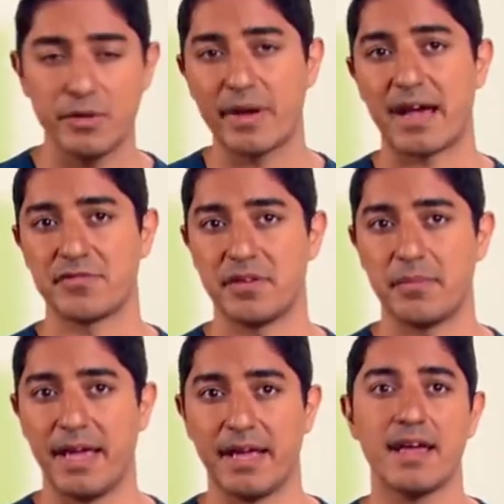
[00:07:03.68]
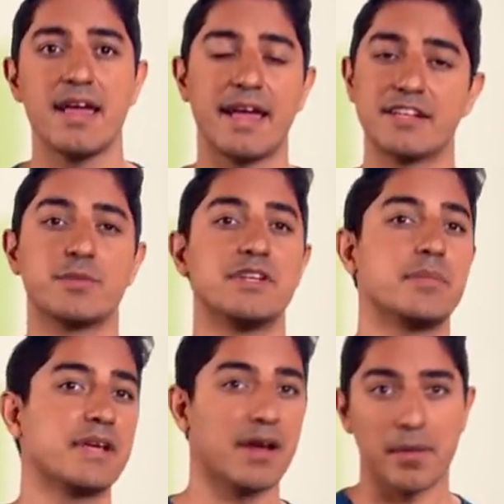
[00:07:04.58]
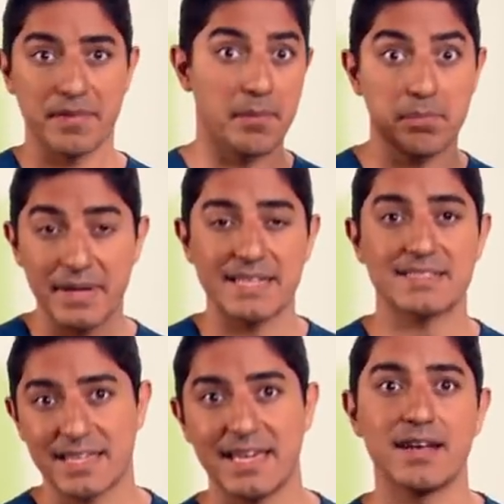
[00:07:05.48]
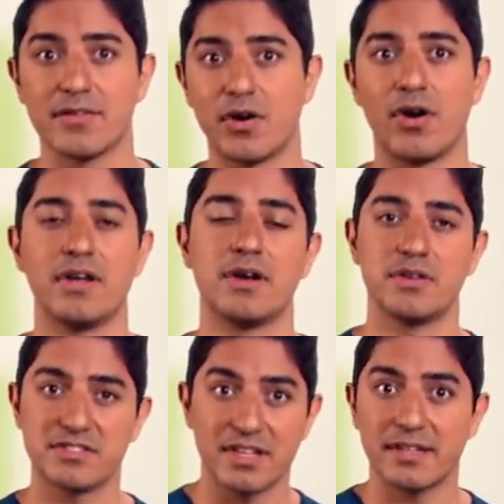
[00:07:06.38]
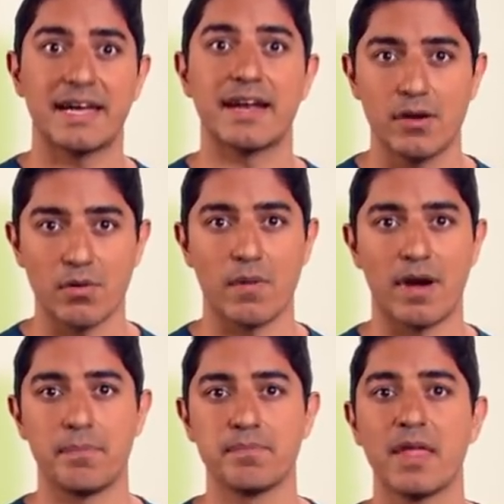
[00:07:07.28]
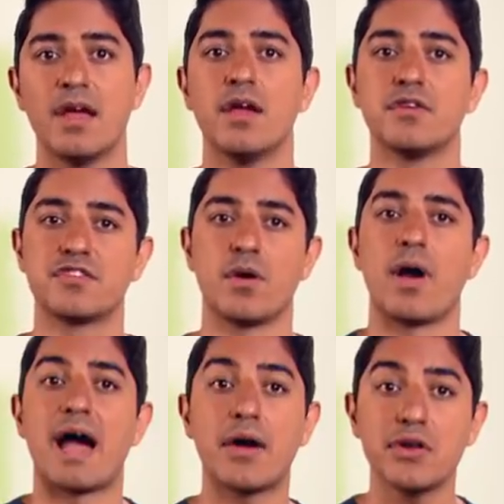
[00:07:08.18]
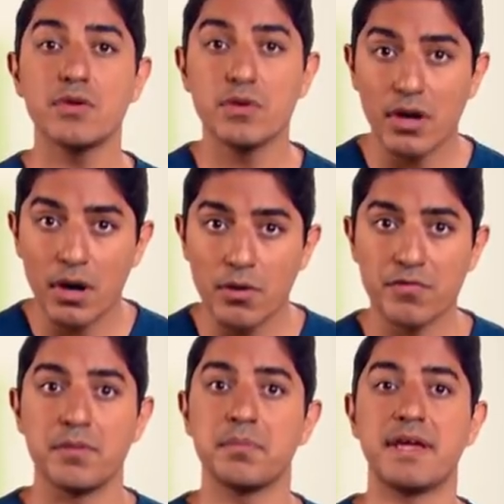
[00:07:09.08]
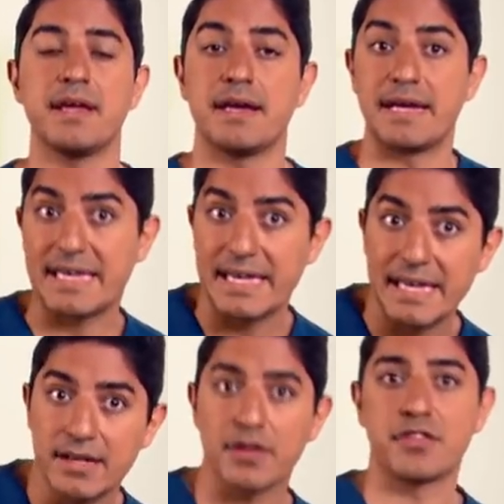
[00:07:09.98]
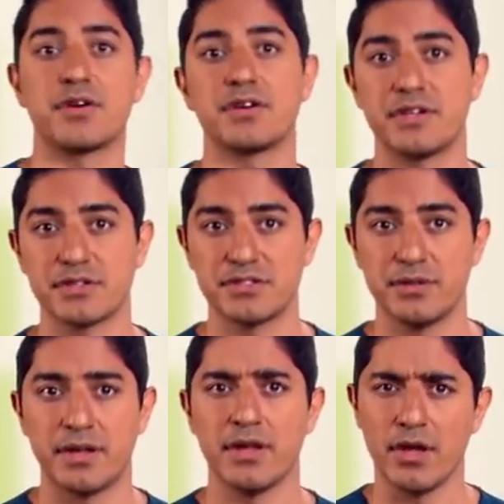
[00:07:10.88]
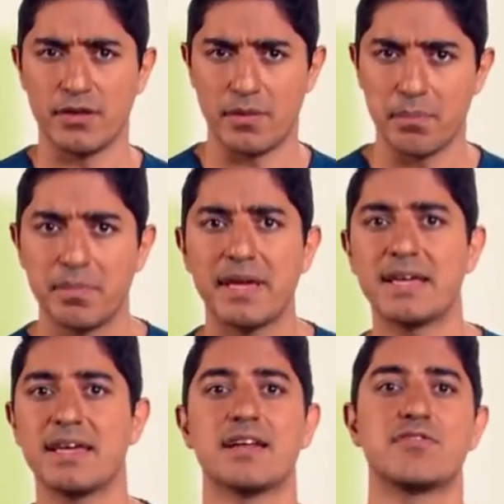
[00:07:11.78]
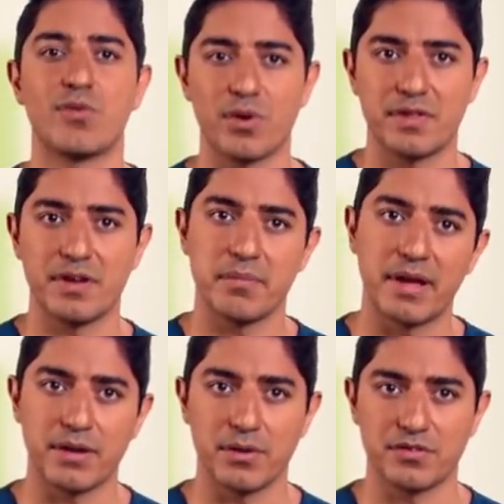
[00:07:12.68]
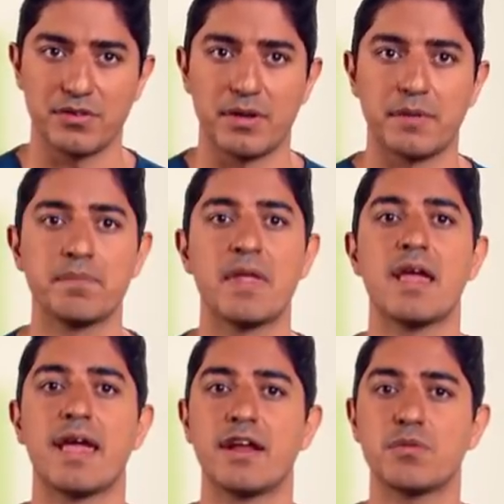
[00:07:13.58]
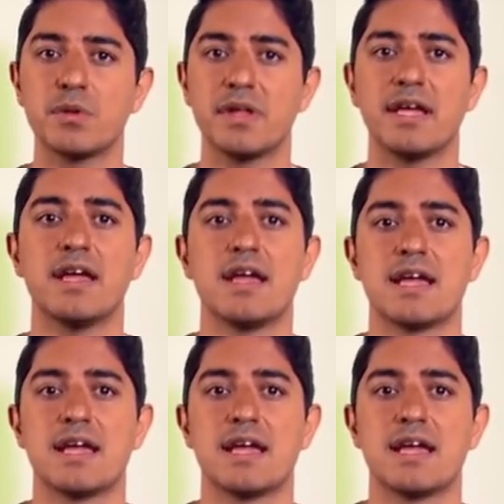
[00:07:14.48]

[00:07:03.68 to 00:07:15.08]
you have to make. It's when you become the biggest kid of all. You know, you suddenly got to grow up. So how do you go from being a kid, third year student, to a big kid, fourth year medical student? And really,